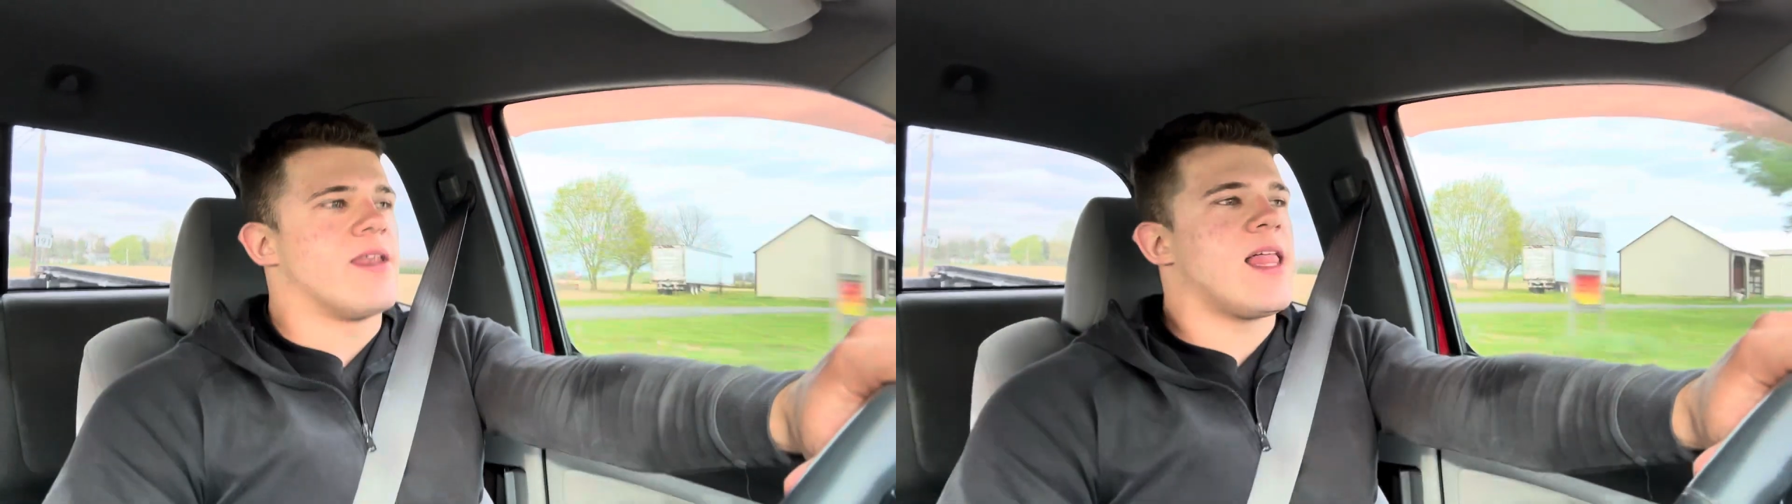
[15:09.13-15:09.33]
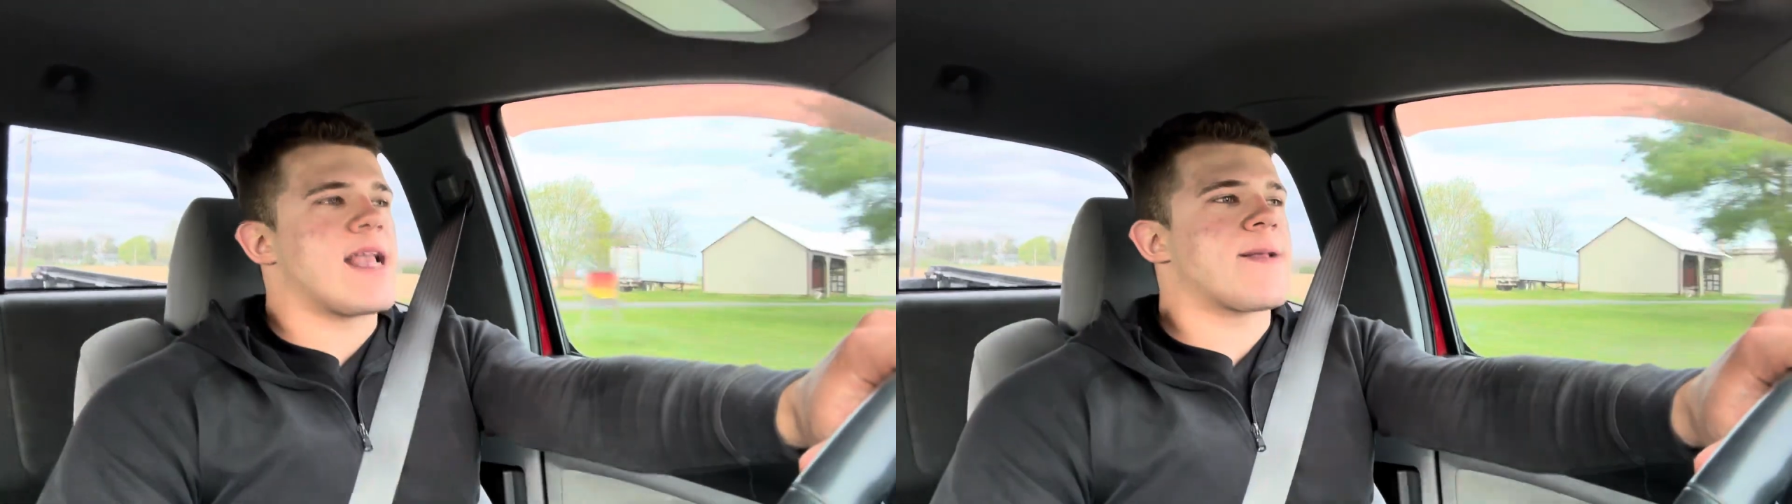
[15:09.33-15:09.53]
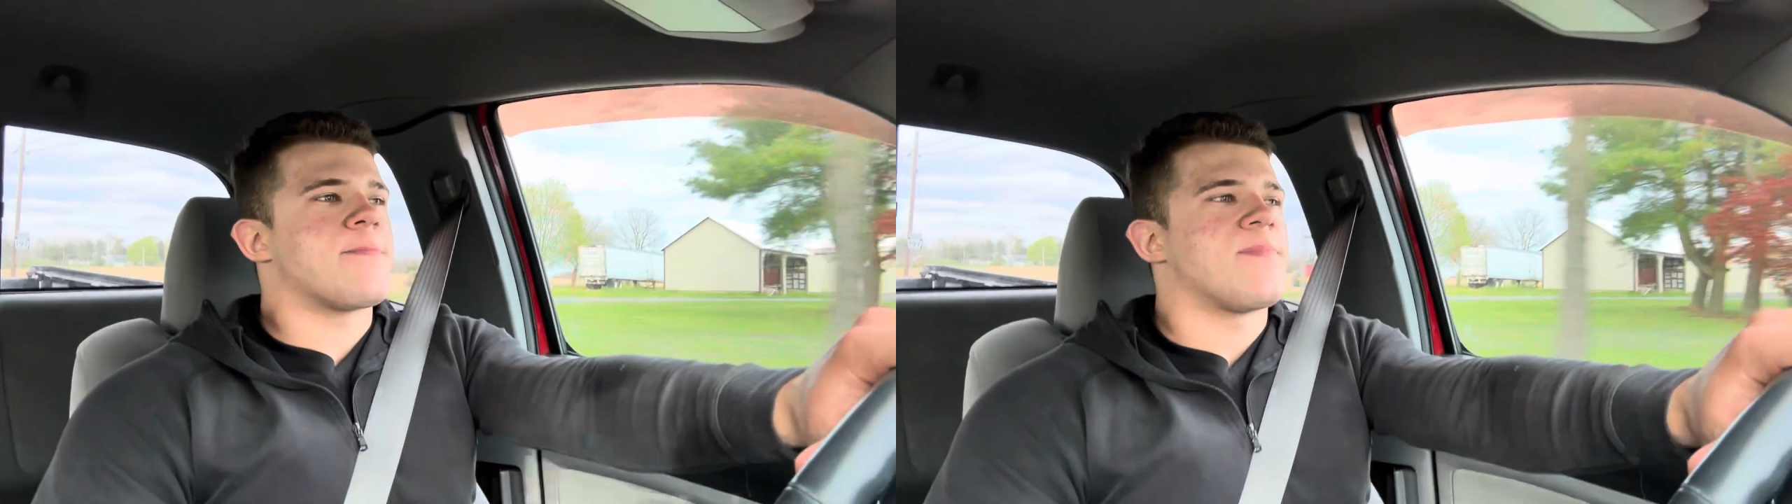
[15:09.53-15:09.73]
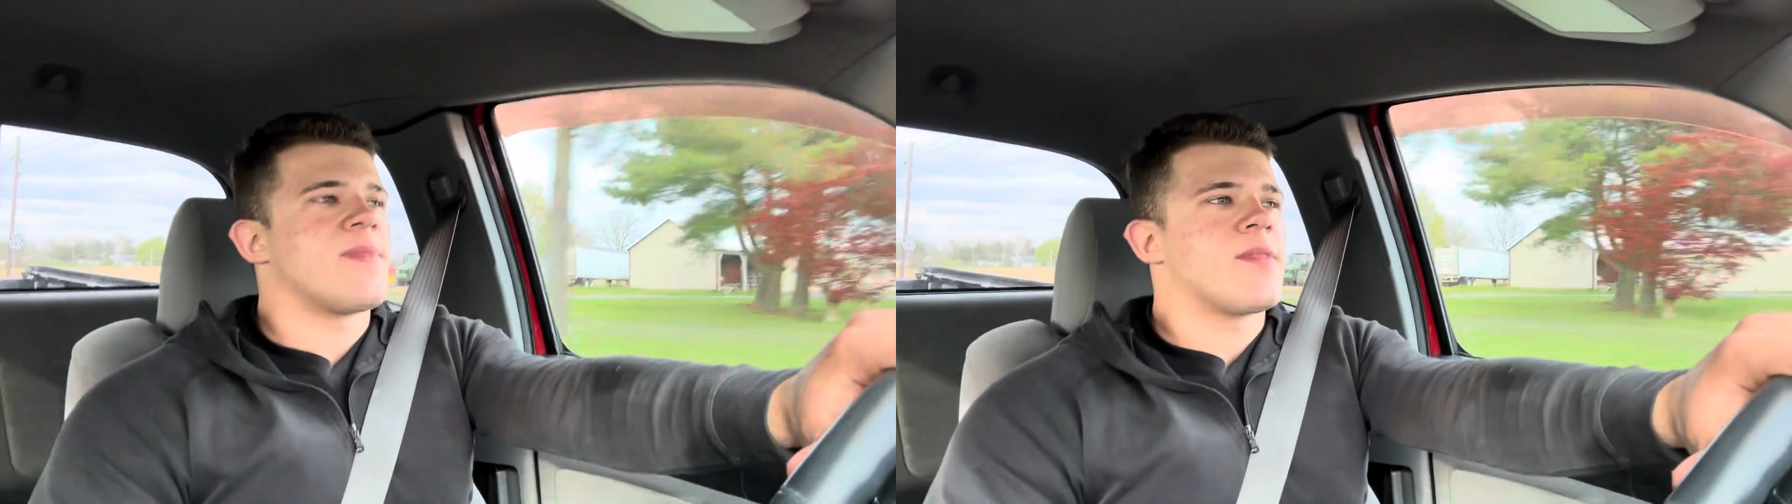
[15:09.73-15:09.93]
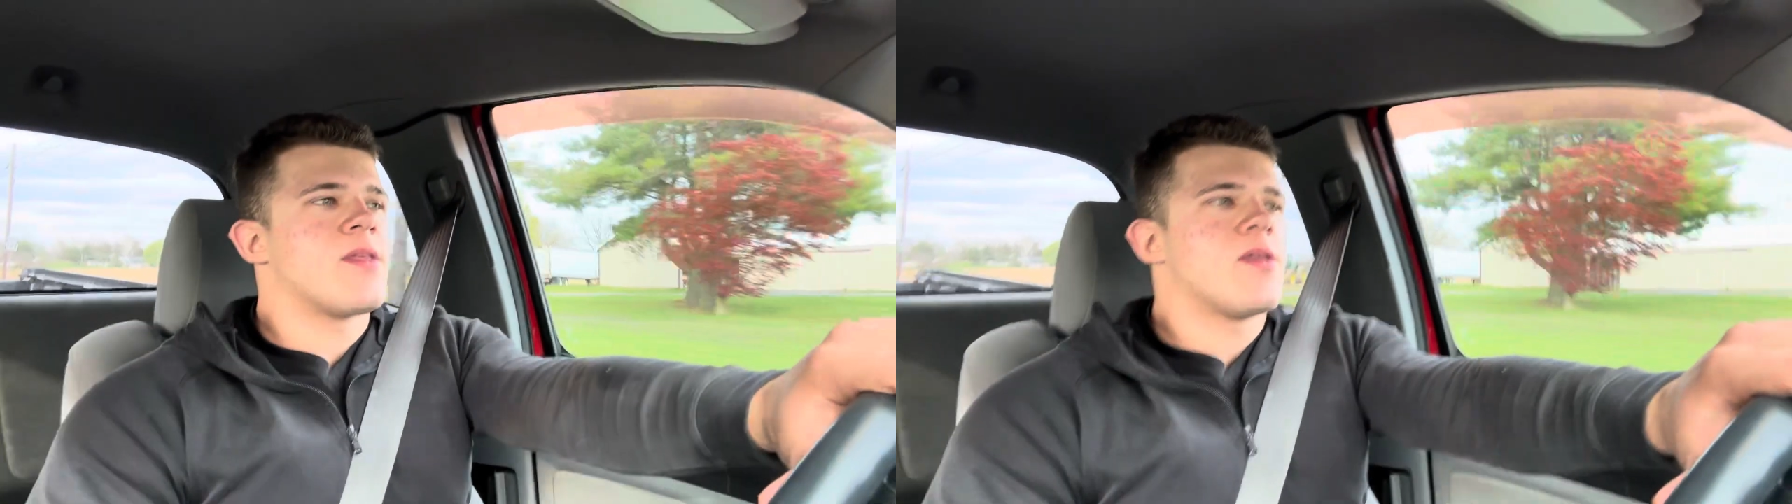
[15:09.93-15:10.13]
like
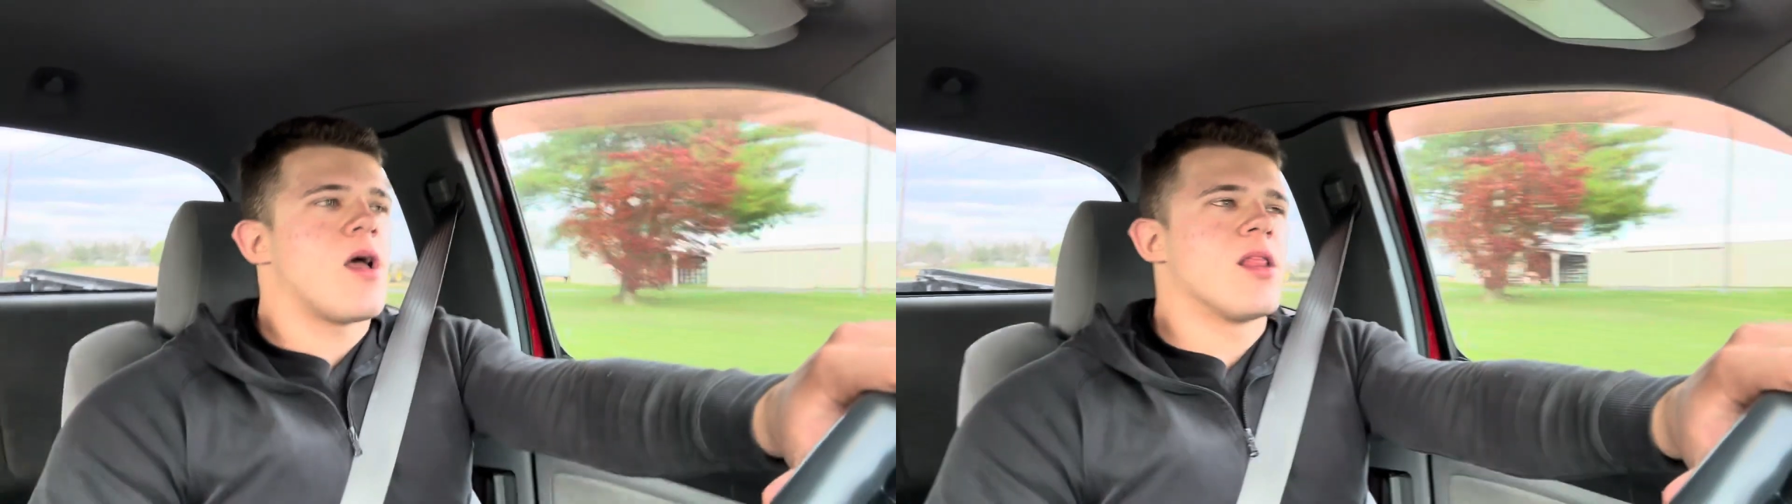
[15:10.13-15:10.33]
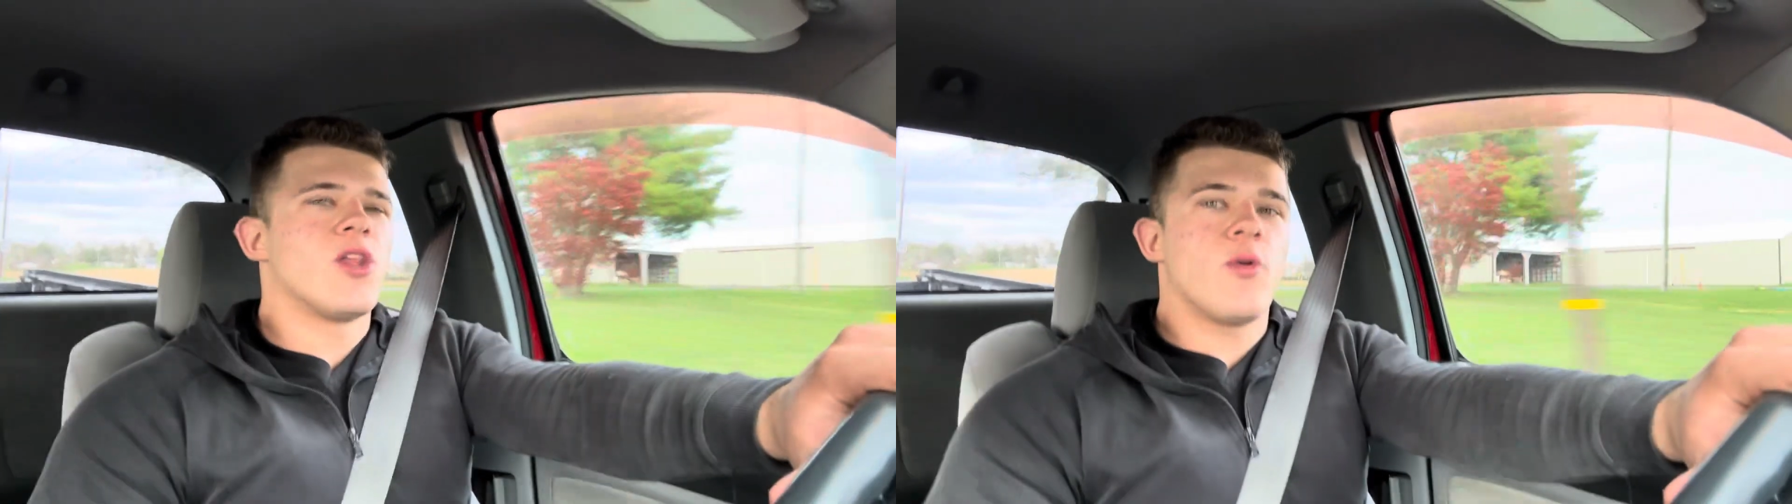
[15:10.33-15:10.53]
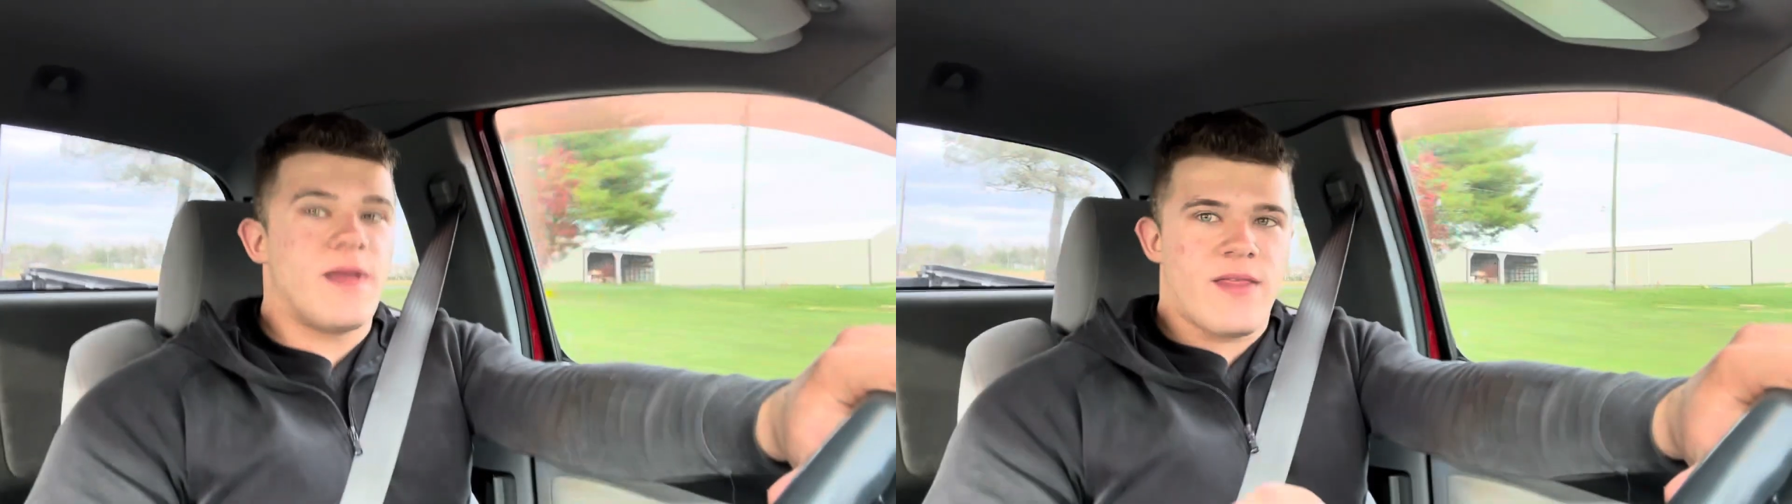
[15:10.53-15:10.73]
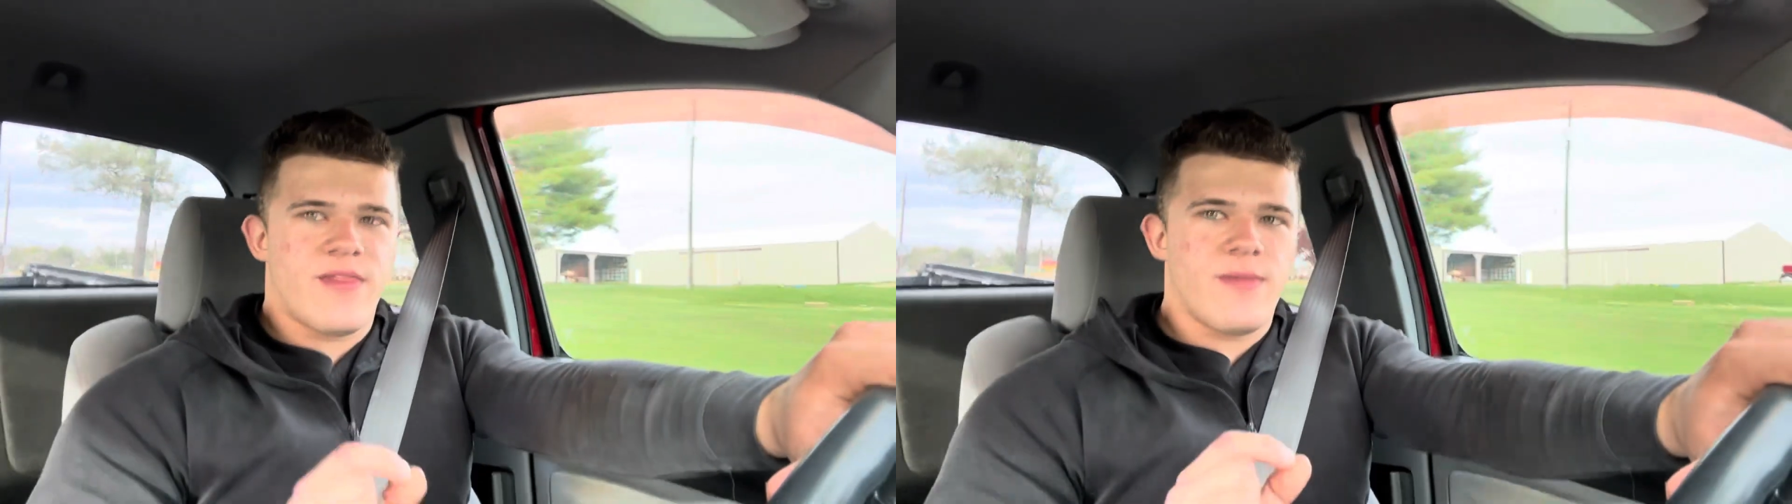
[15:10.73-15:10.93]
a little bit